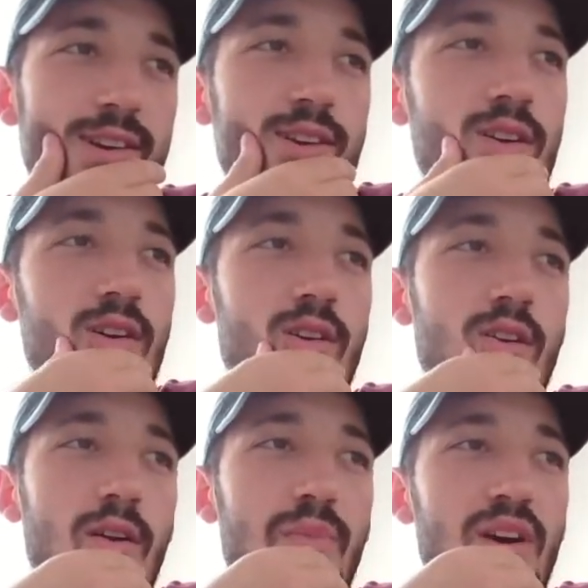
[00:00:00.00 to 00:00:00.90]

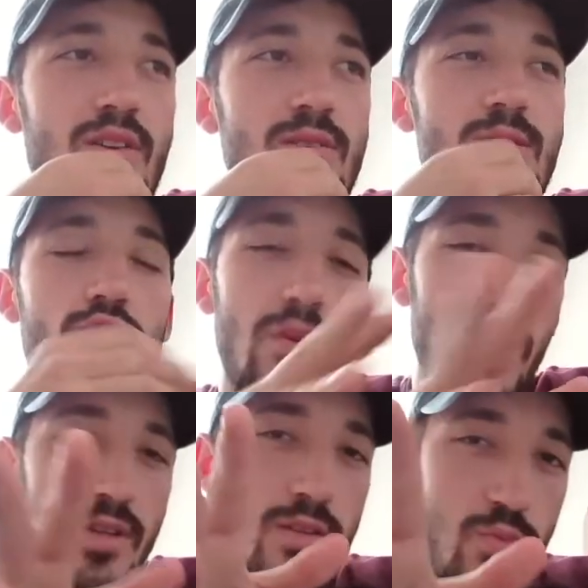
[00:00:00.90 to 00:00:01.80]
about his
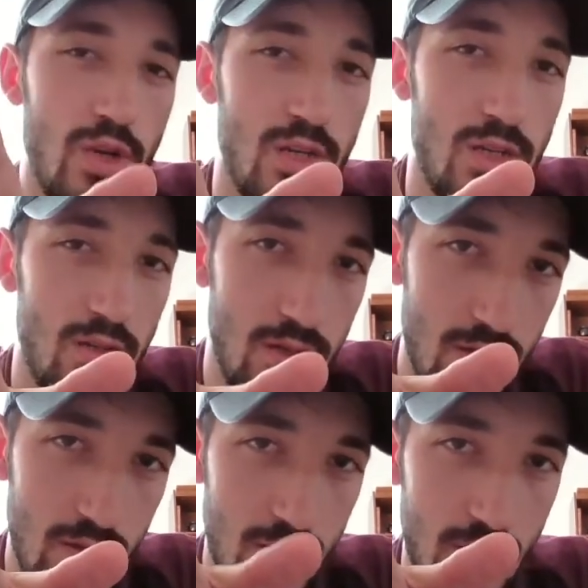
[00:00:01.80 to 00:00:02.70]
crippling depression,
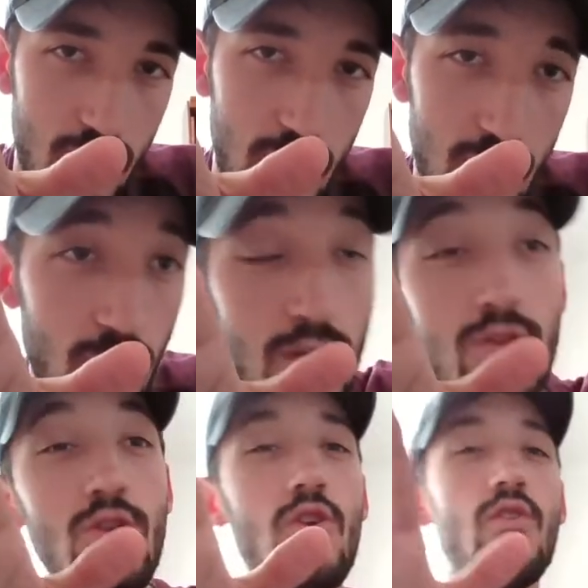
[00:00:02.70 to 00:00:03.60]
right? What you
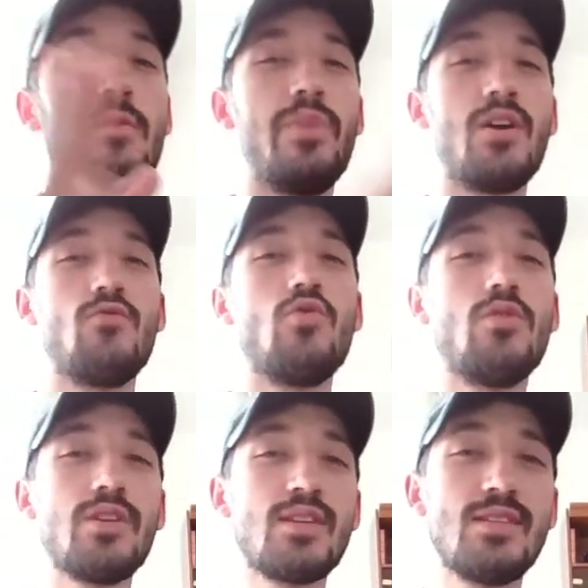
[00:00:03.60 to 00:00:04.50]
know about
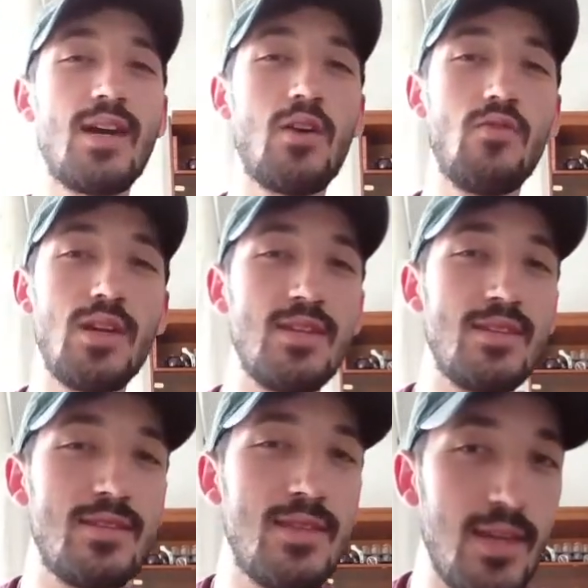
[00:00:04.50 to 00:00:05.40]
rolling down in
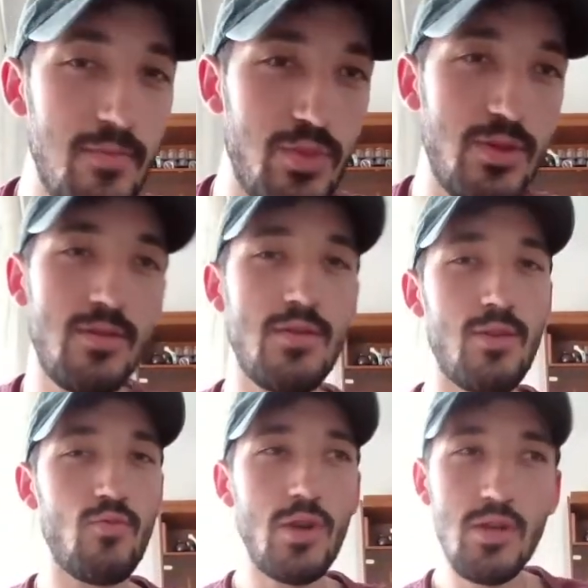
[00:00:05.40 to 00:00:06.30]
the deep.
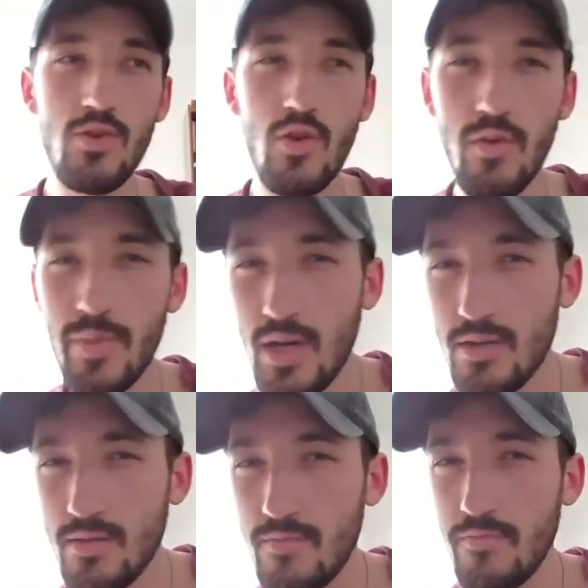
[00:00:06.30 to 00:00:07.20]
Like, what do you know
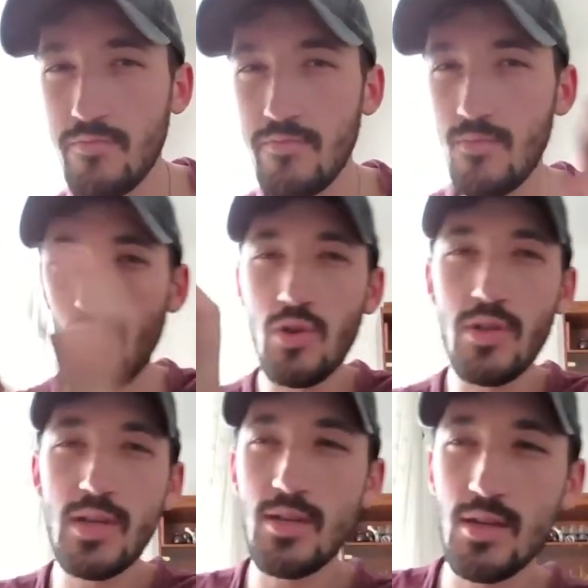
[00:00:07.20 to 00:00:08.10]
about
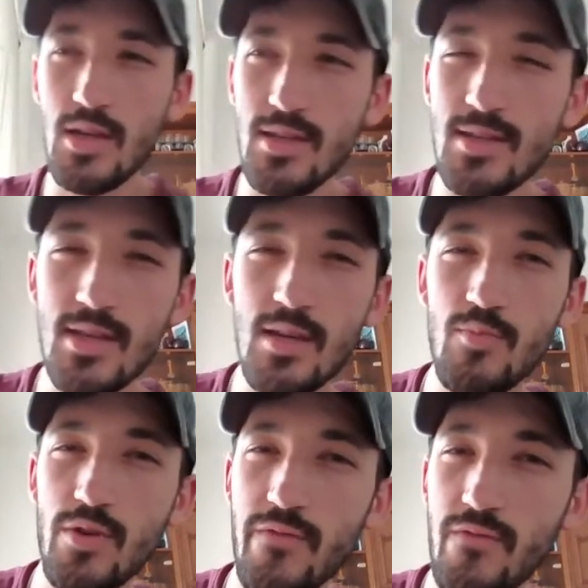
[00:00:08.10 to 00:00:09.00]
rolling in the
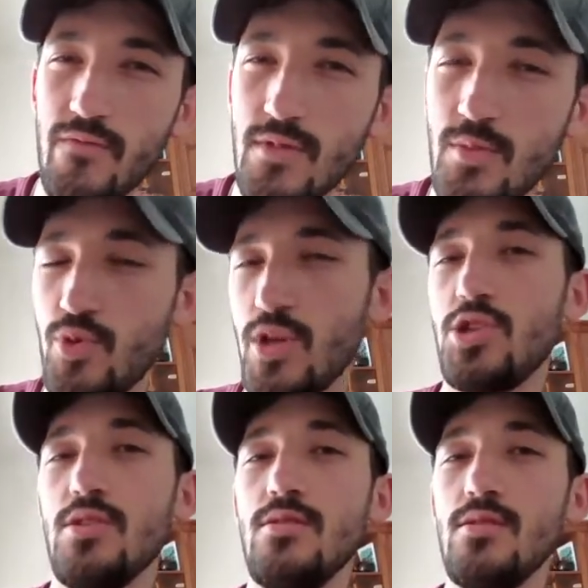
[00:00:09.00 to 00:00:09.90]
deep of
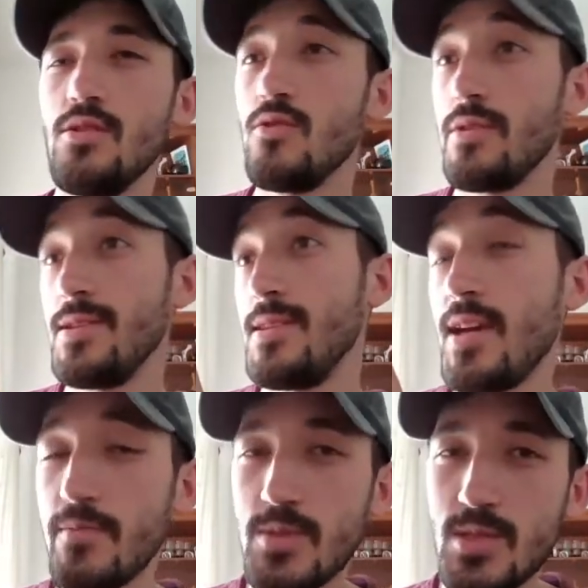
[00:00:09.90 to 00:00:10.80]
depression, you know, the
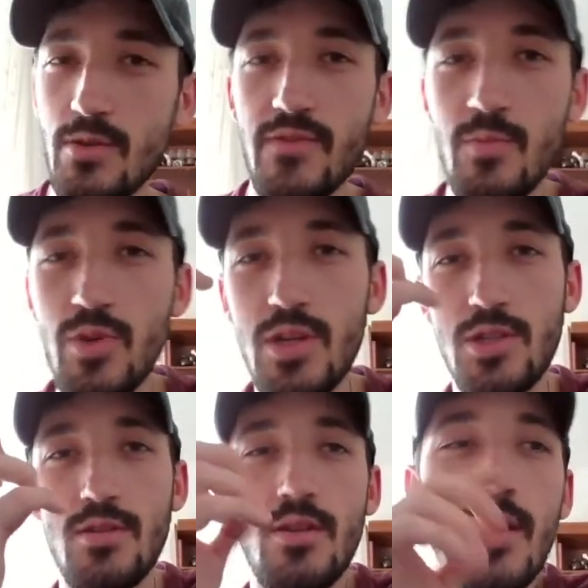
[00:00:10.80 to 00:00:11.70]
depths of
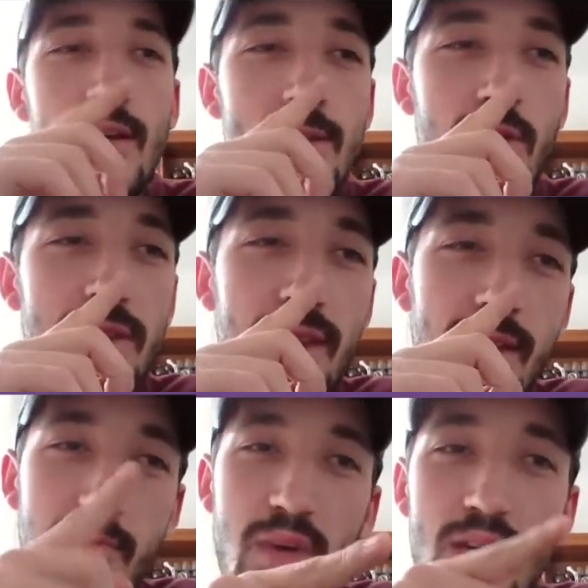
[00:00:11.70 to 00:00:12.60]
depression? So I
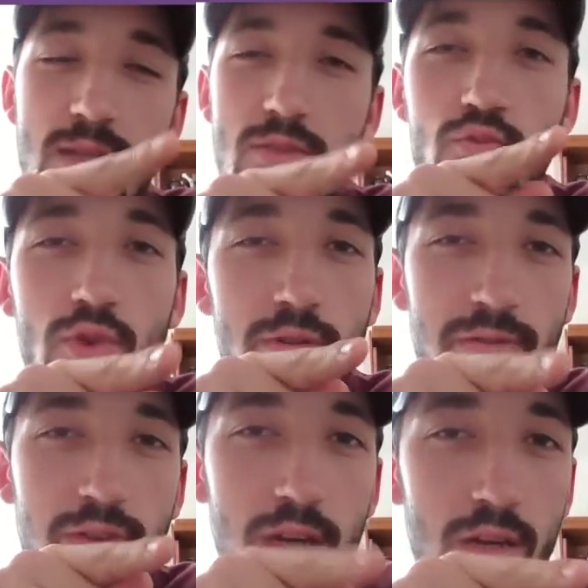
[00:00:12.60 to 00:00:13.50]
think Masked
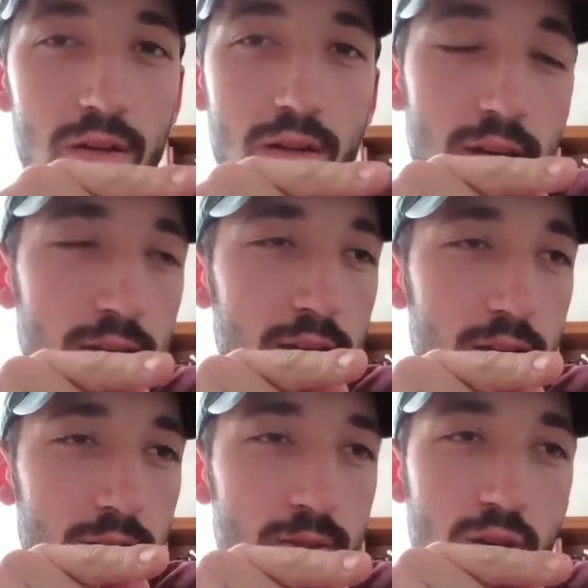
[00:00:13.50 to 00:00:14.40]
Wolf here
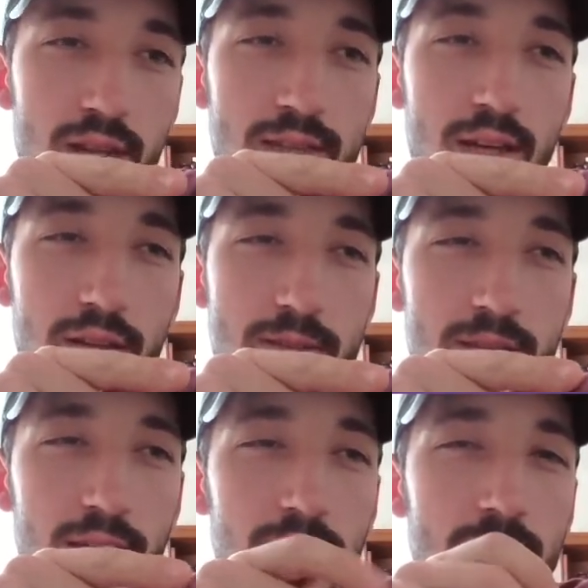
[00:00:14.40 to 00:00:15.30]
is trying to tell us
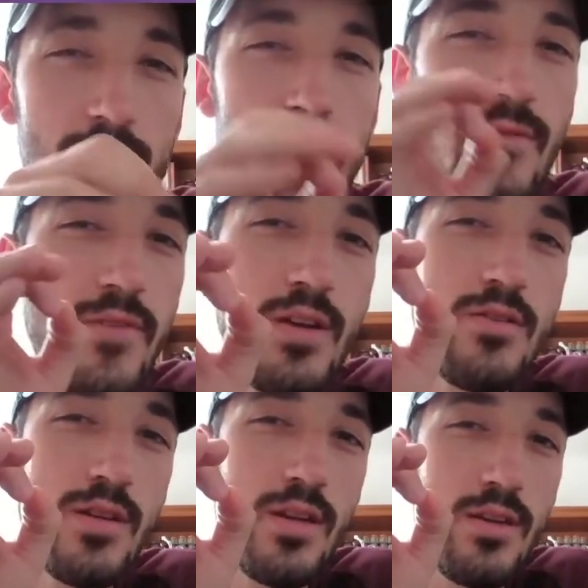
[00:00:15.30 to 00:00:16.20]
that he's
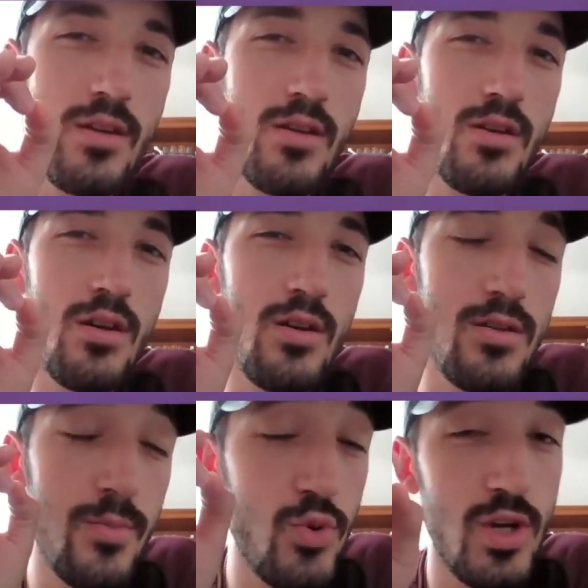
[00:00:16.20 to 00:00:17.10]
severely
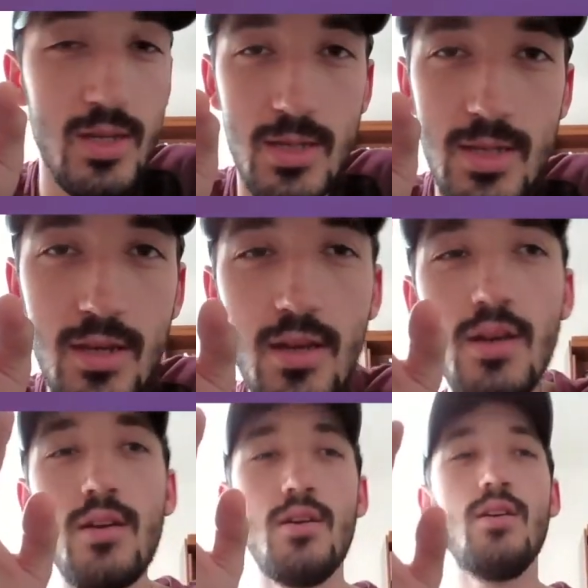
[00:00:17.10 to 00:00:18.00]
depressed,
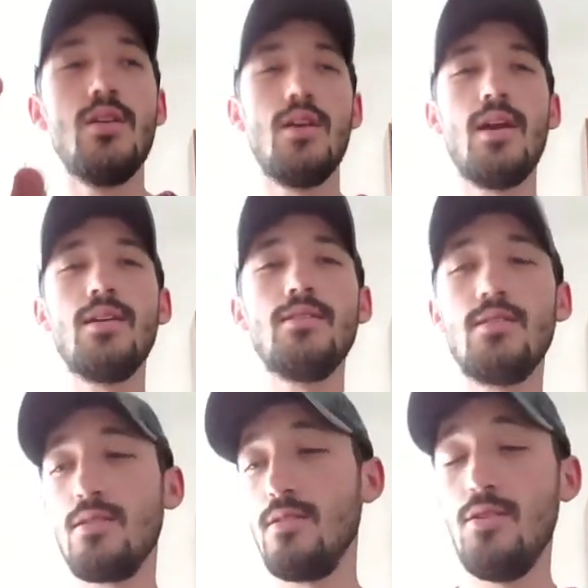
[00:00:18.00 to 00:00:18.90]
and
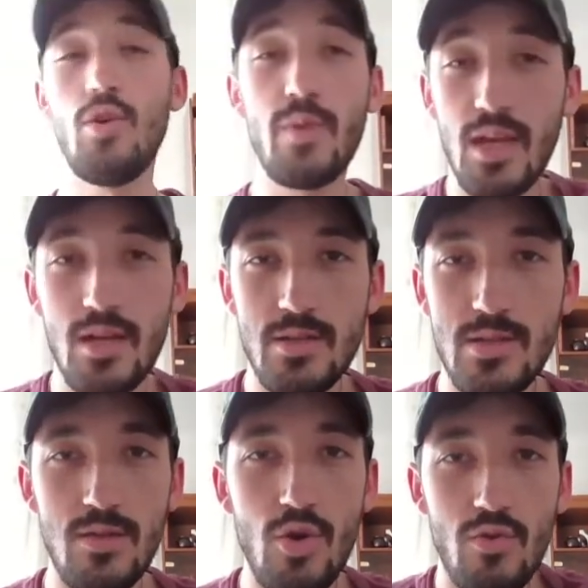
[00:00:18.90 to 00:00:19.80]
nobody
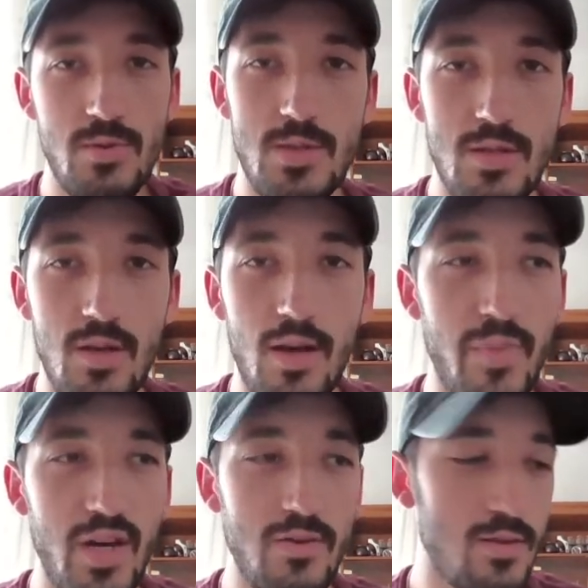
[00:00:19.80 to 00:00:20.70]
else knows
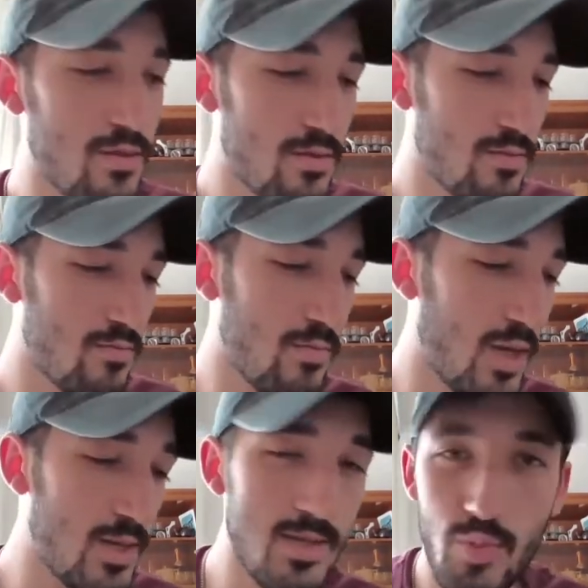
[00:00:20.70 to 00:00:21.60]
about
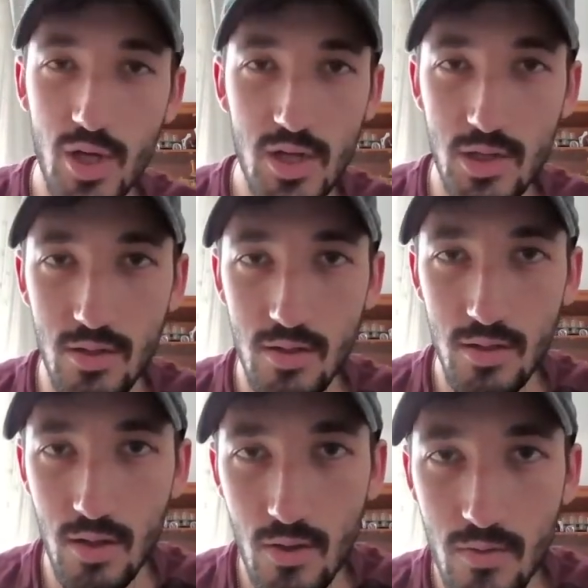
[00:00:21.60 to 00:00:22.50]
his depression,
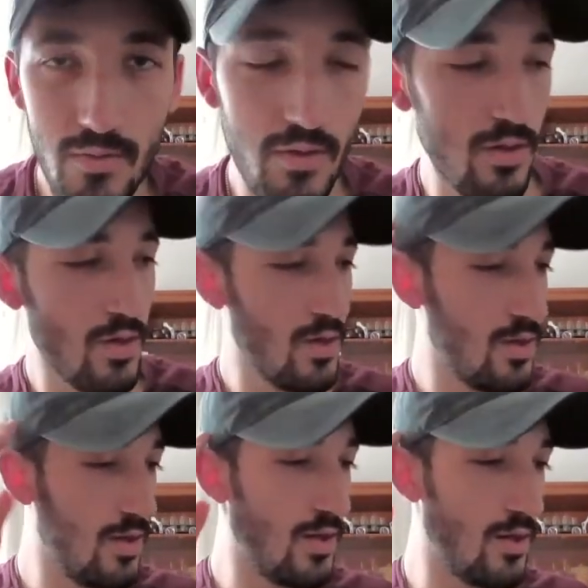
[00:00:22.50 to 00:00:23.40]
you know?
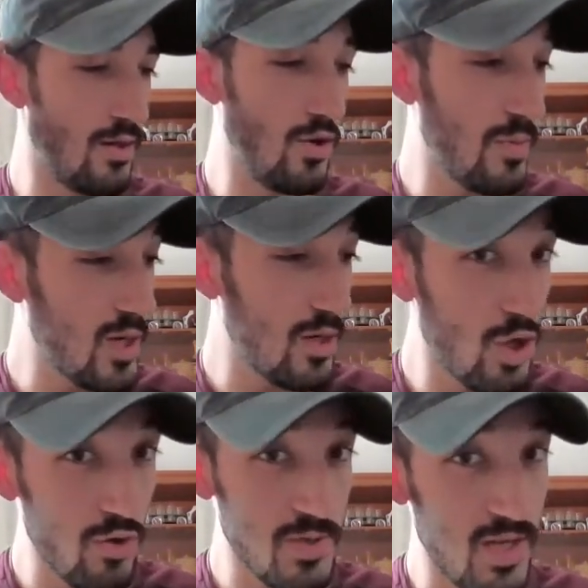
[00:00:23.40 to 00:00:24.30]
Nobody
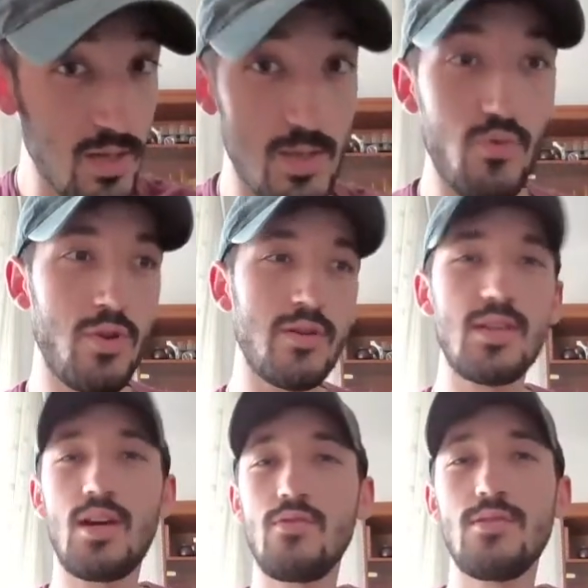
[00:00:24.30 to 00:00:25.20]
knows that he's rolling
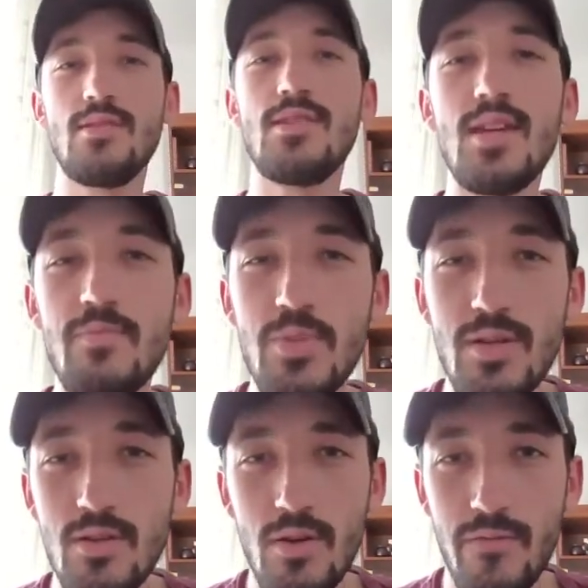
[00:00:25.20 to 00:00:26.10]
down in the deep
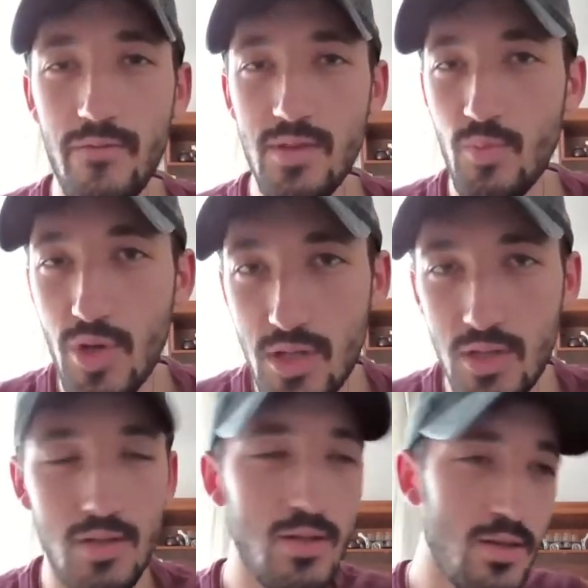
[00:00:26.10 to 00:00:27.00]
of depression.